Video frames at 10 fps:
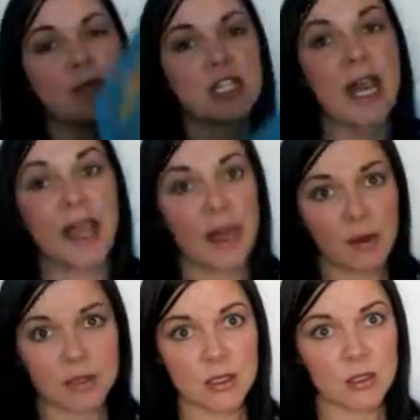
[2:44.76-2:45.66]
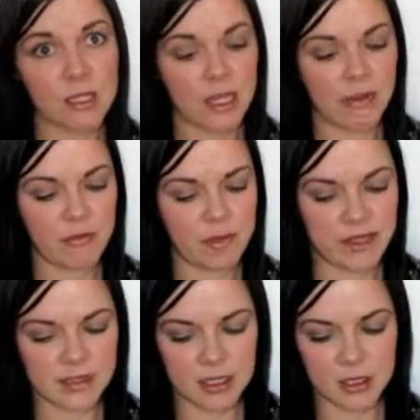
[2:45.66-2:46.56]
which I absolutely love,
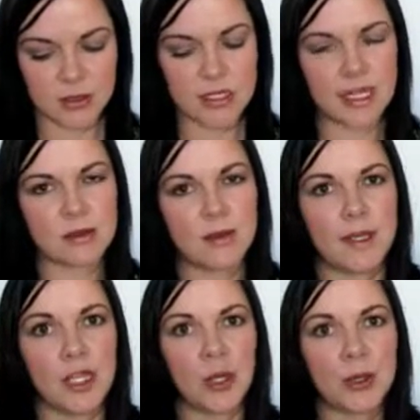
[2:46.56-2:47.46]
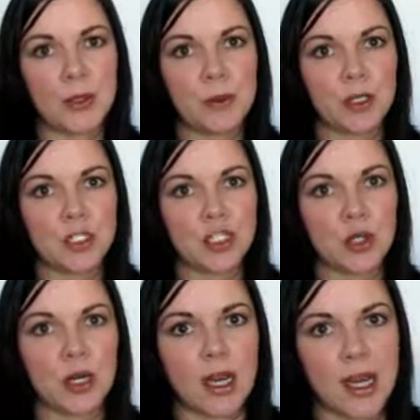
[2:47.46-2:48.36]
because on those nights when I'm like, only one
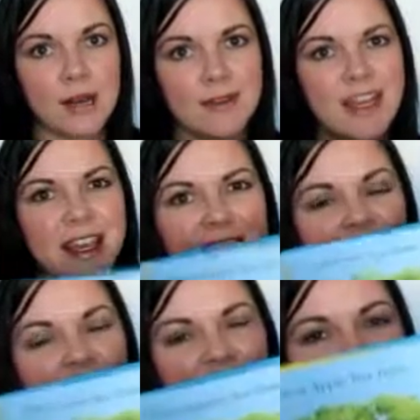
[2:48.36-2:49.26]
story, they can